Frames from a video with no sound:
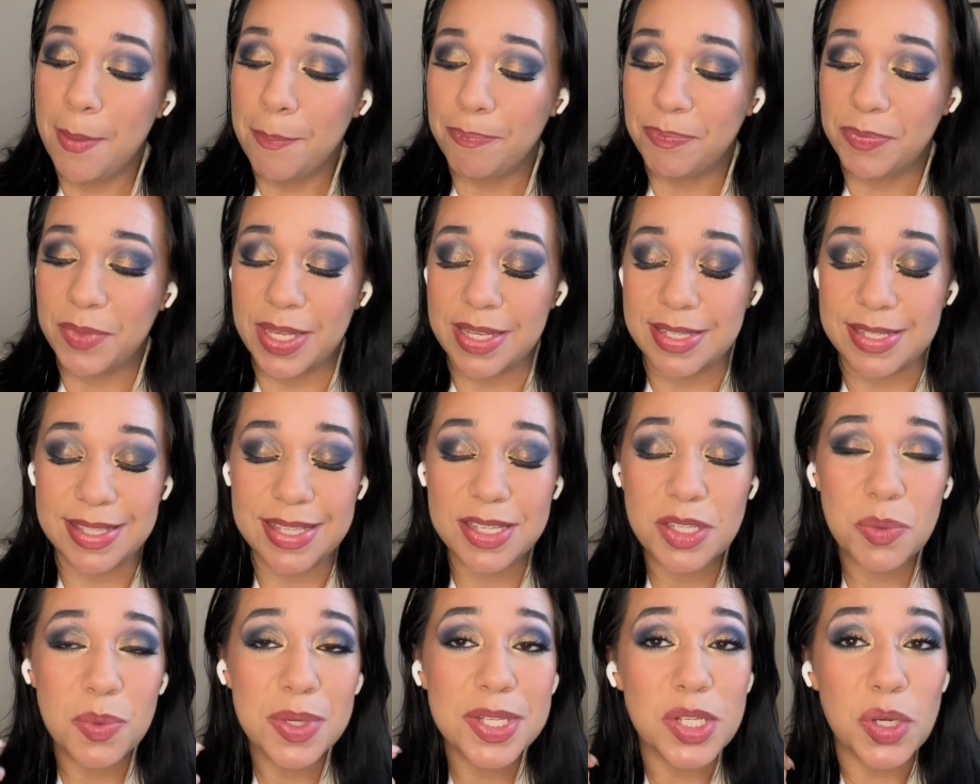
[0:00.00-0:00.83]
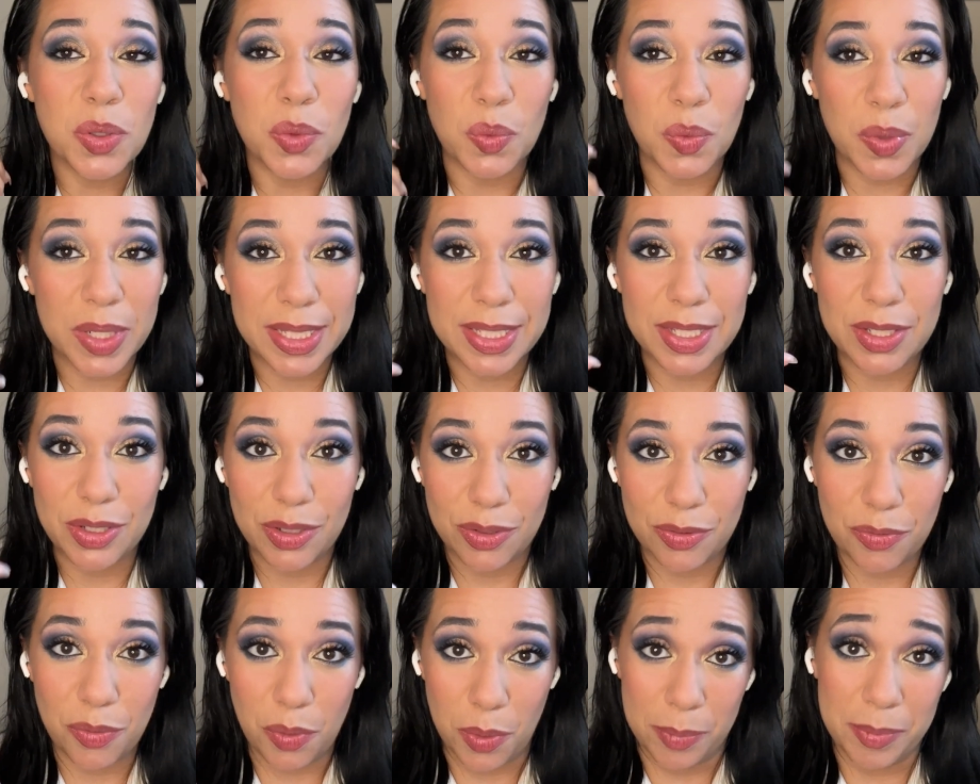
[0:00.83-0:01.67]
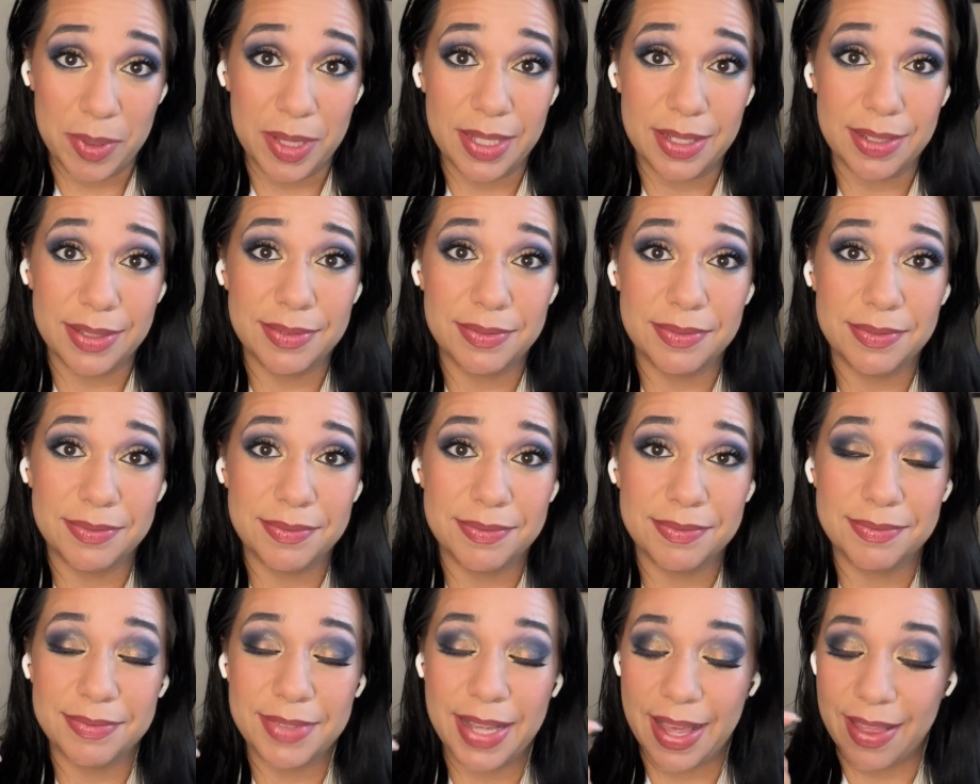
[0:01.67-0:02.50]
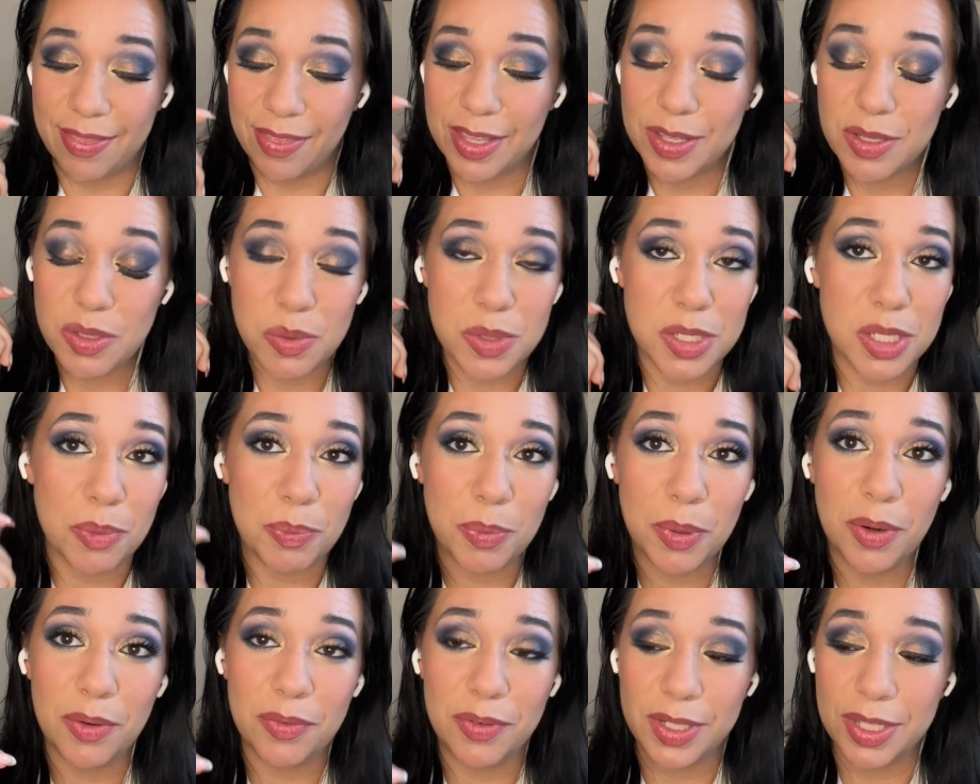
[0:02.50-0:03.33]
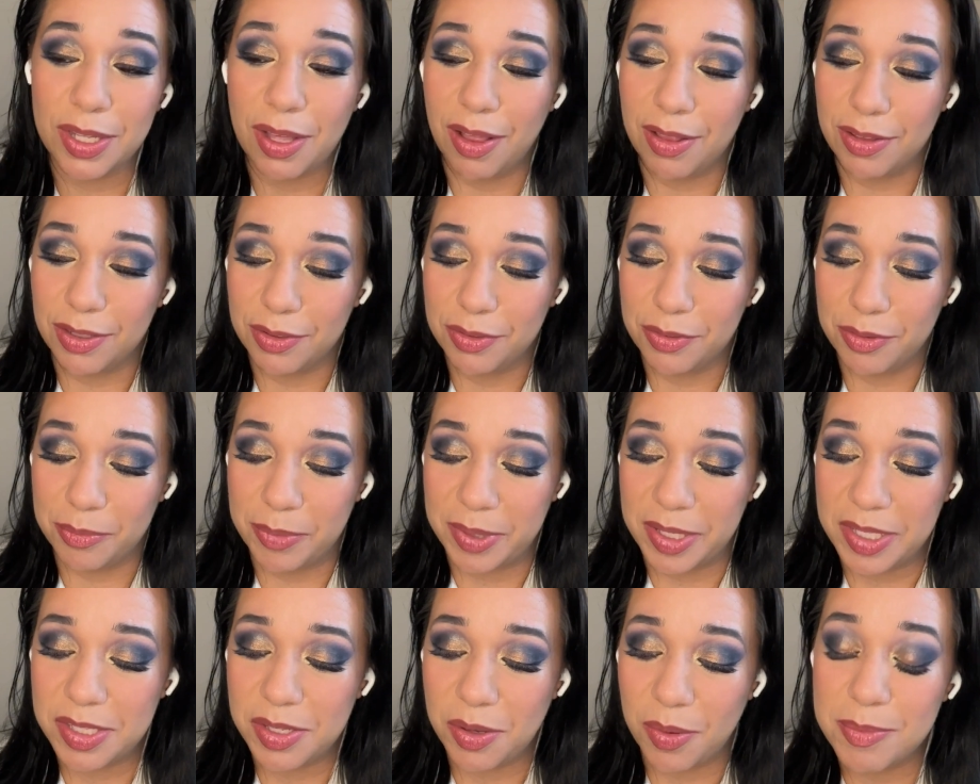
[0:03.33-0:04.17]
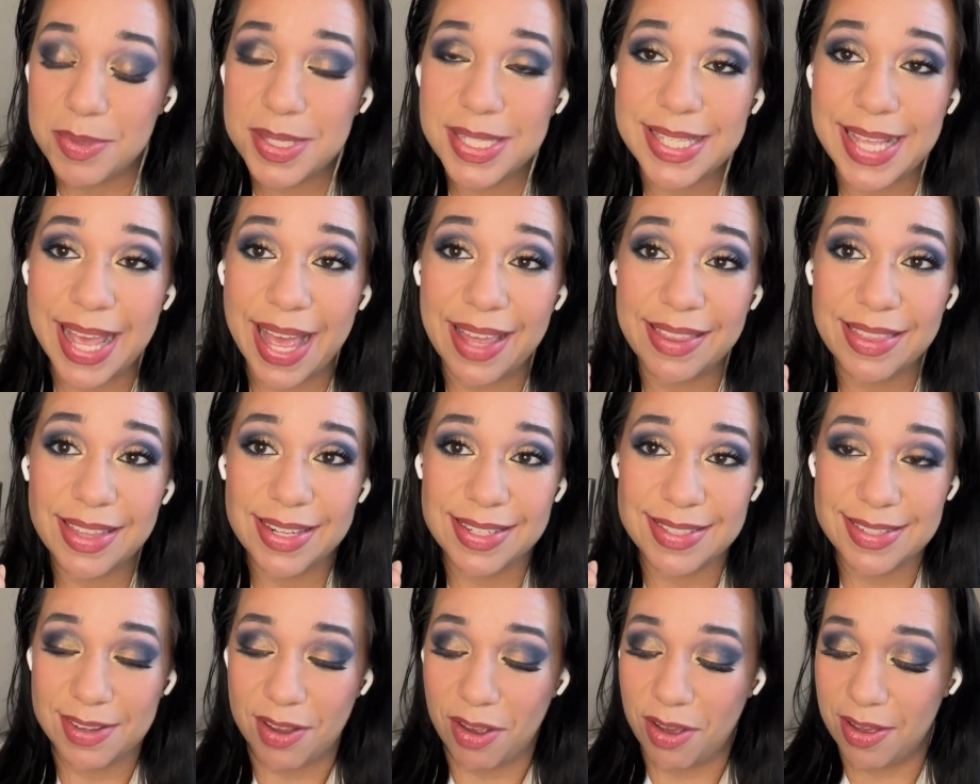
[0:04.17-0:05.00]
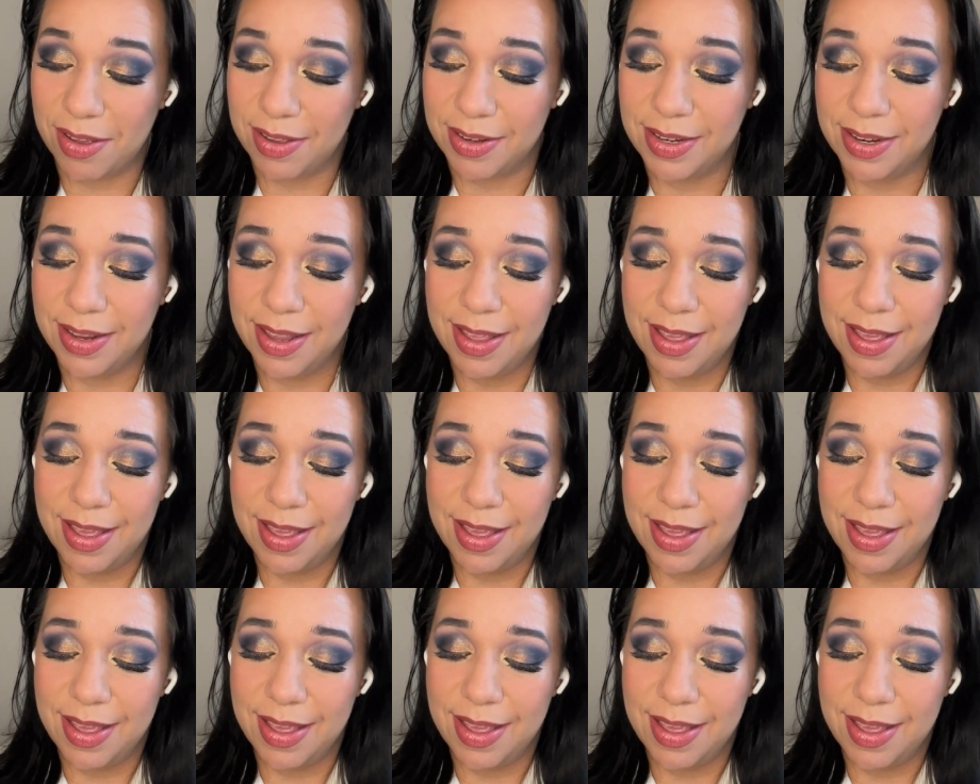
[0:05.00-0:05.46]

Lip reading: because this was a really good formula and this was the perfect color for me. So I'm sad that it's gone.